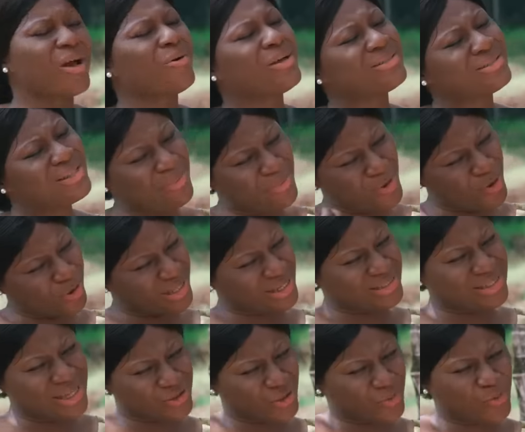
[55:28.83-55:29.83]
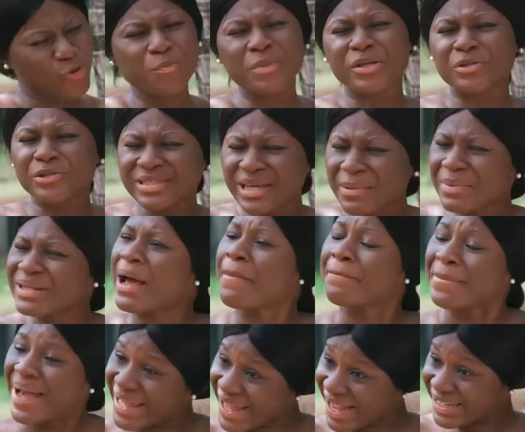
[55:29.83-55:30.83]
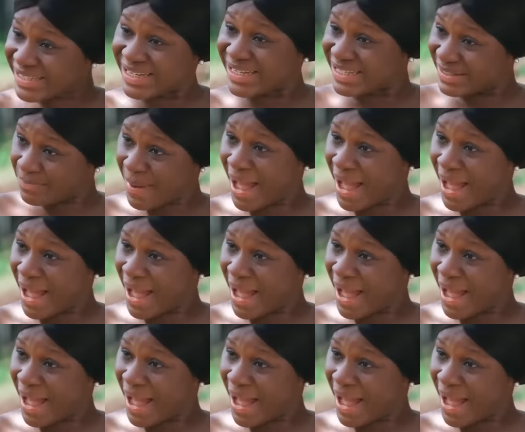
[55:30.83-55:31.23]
let me understand something. You mean to tell me that my Kachi is